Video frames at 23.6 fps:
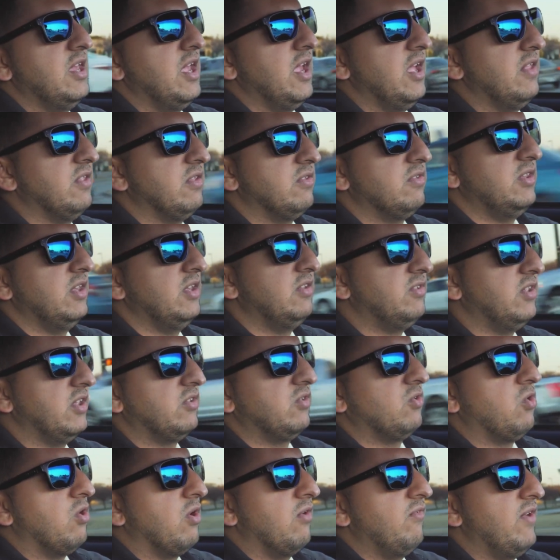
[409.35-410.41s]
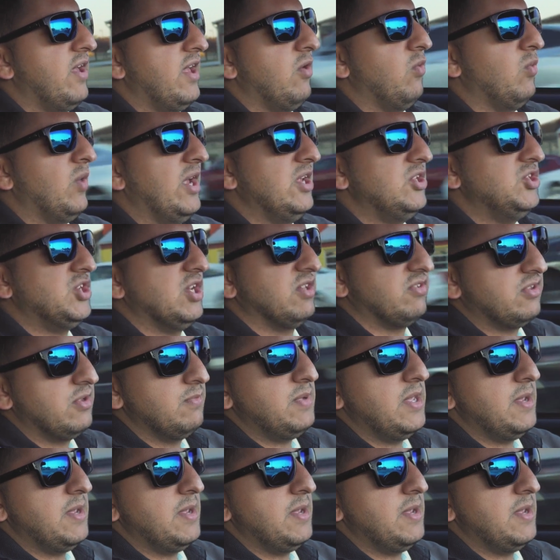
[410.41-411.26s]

and the C6 Corvette weighed just a